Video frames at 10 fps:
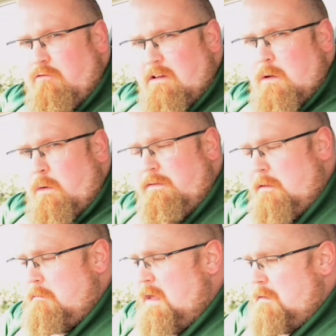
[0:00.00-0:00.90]
really want
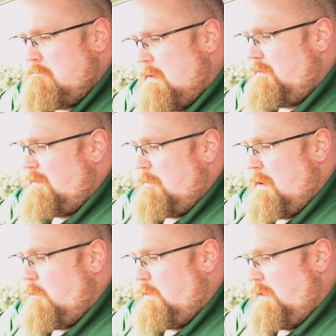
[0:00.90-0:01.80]
them messing
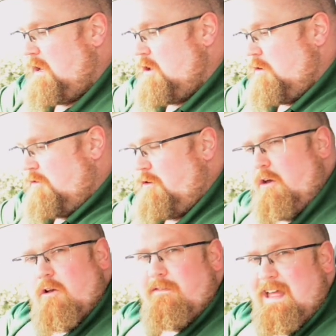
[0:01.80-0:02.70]
about with it, you can
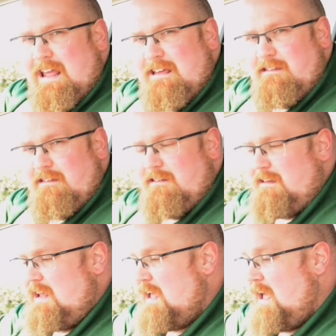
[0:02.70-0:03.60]
turn on their heated
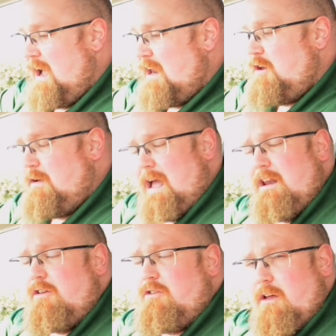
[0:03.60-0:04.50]
seat and you
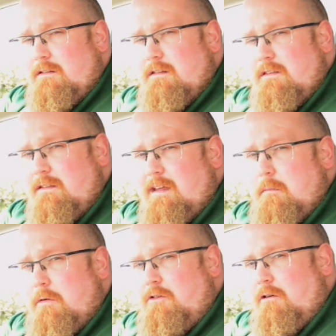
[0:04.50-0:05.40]
can adjust the
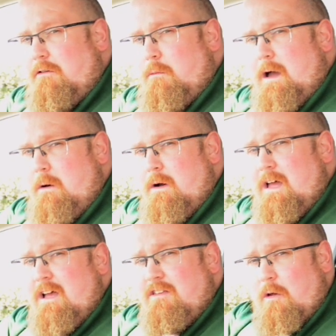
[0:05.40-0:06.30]
temperature as well.
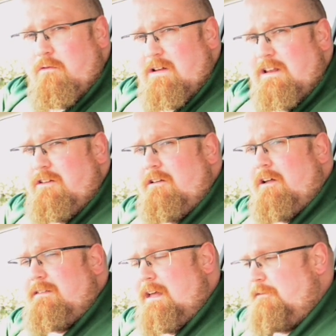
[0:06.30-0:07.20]
So I really do
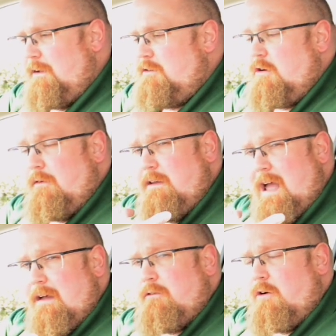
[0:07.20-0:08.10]
like that feature if you
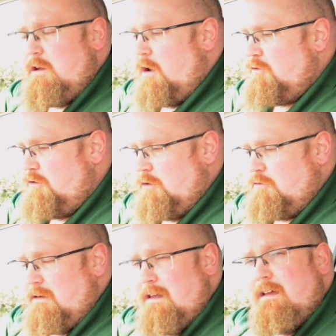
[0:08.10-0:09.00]
have got young
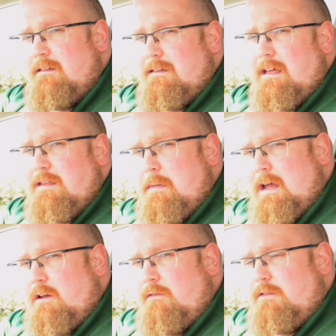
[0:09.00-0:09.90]
children sat in the
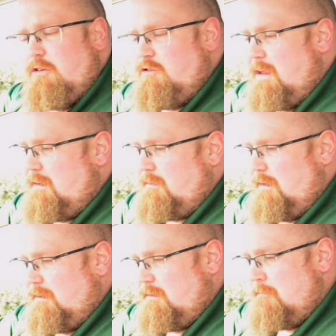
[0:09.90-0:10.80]
back of the
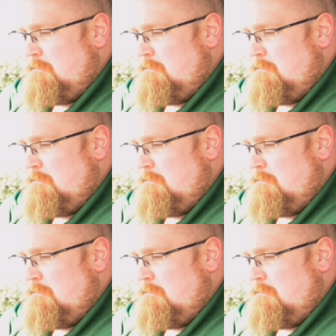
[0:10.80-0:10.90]
Genesis.